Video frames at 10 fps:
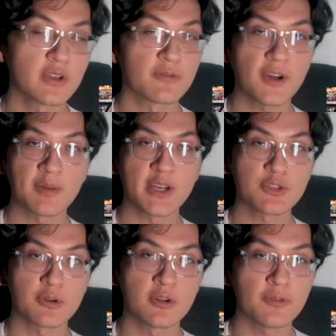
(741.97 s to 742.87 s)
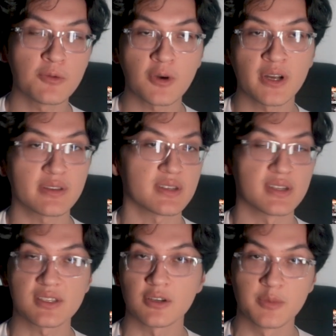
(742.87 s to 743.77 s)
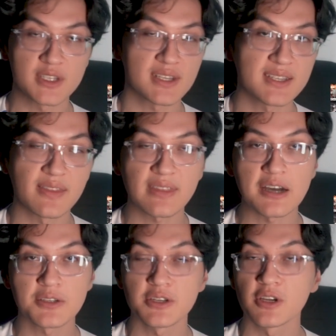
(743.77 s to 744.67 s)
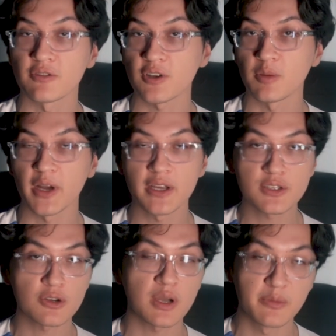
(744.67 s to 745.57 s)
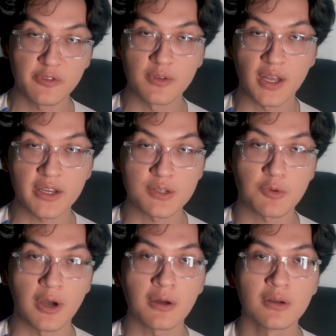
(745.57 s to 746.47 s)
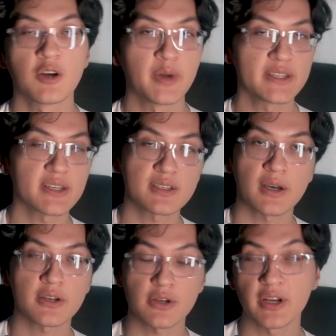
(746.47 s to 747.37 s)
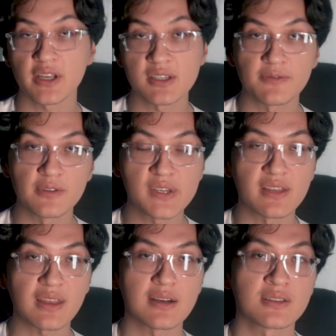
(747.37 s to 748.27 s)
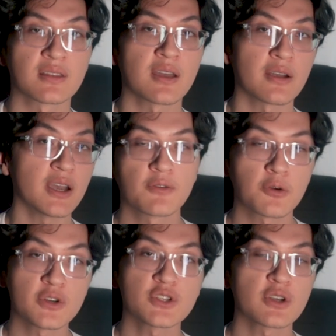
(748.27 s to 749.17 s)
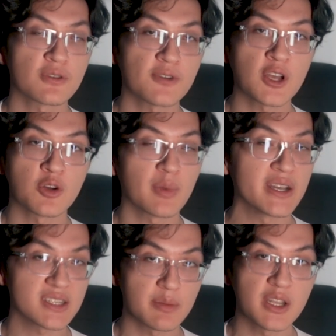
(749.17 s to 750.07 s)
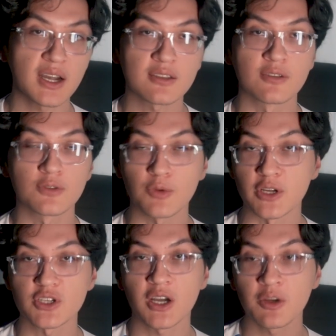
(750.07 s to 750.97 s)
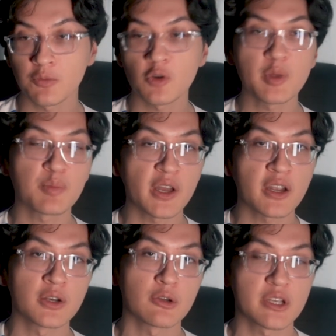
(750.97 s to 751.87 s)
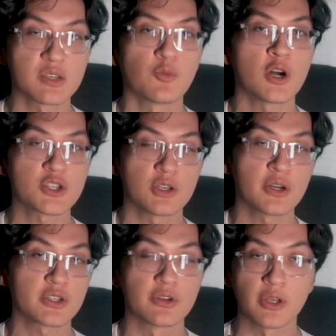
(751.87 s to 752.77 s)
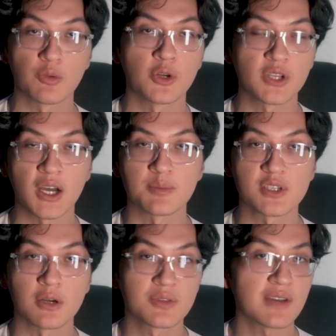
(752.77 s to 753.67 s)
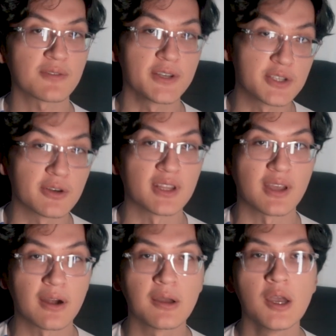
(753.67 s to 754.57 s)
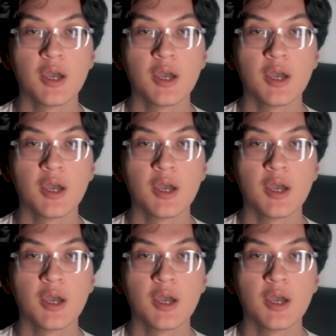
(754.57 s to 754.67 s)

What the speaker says: You can follow my Twitter if you want. It's almost at 10,000. You can follow my Instagram if you'd like as well. Follow my TikTok, trying to get to 15,000 there. And of course, you can follow my semi-active Twitch. I will be planning on doing some watch-alongs during the World Cup, so definitely tune in there.